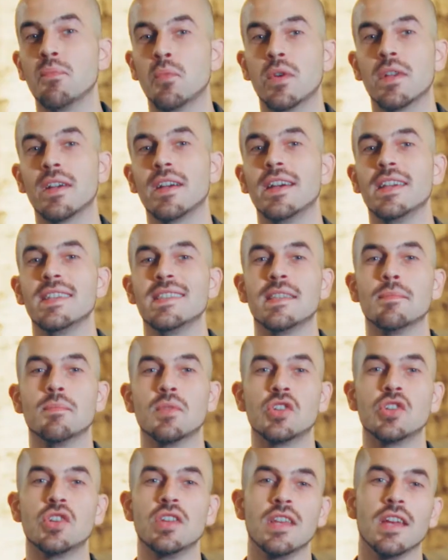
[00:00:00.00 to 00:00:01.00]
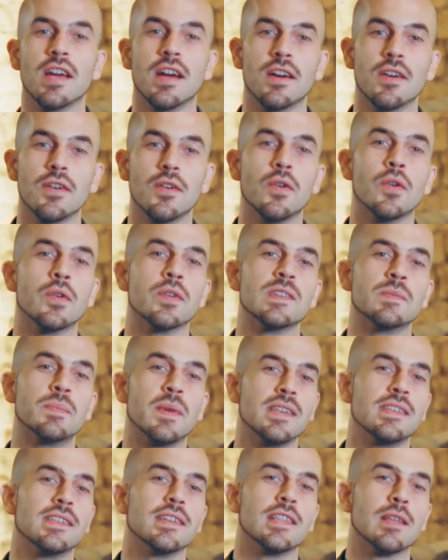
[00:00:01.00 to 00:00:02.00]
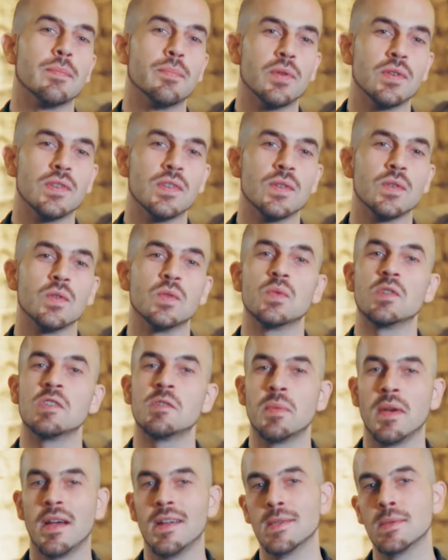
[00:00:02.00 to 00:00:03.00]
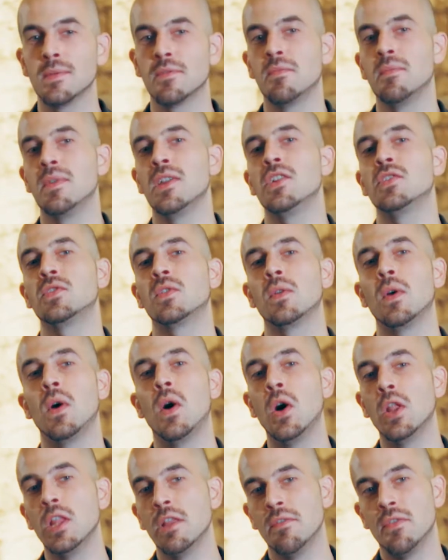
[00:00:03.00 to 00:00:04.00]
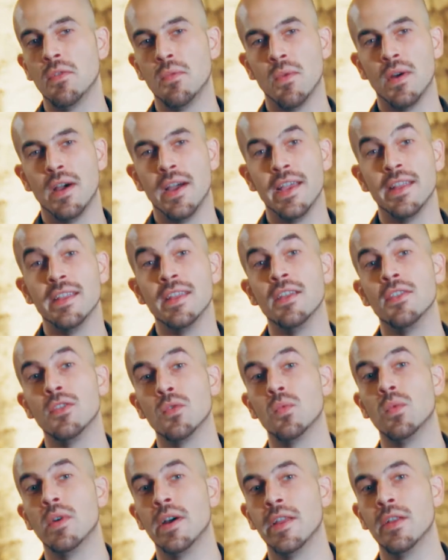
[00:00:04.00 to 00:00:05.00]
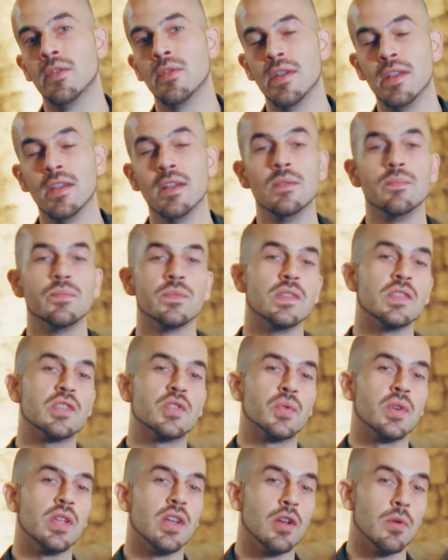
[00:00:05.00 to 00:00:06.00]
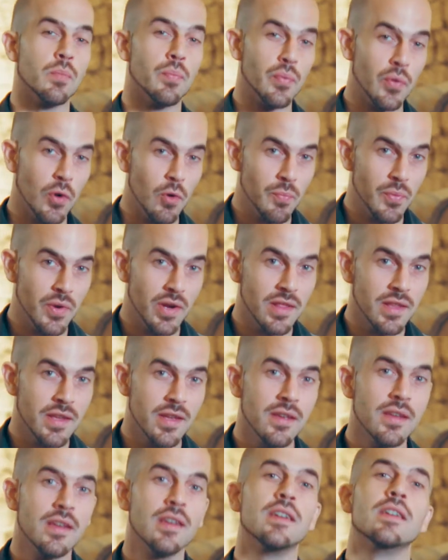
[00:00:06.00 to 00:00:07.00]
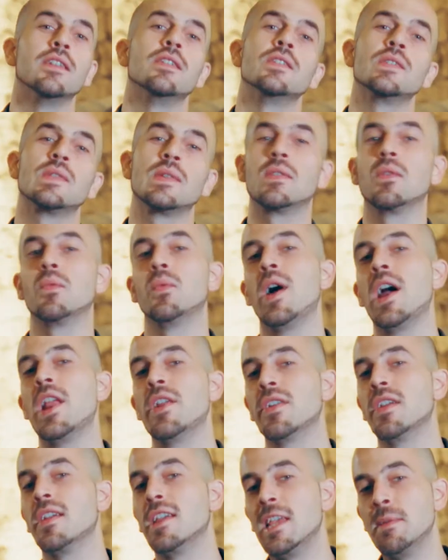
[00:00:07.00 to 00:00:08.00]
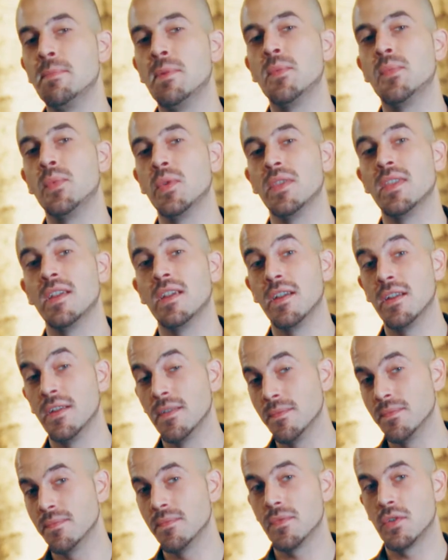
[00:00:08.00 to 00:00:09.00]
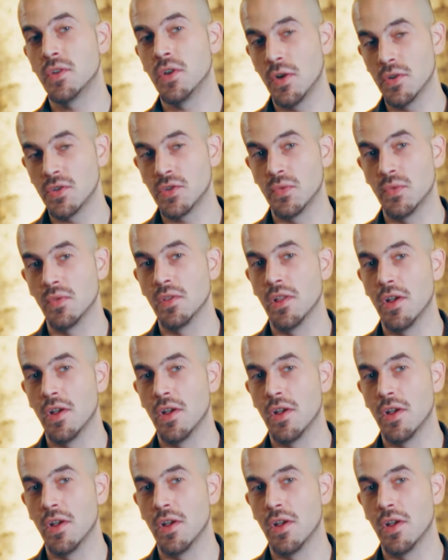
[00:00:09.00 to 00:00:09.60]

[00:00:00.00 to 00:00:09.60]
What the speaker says: Mordechai is the mashgiach, or is basically the person who's responsible for making sure that all of the wine in the winery is treated appropriately so that the winery can keep up with their kashrut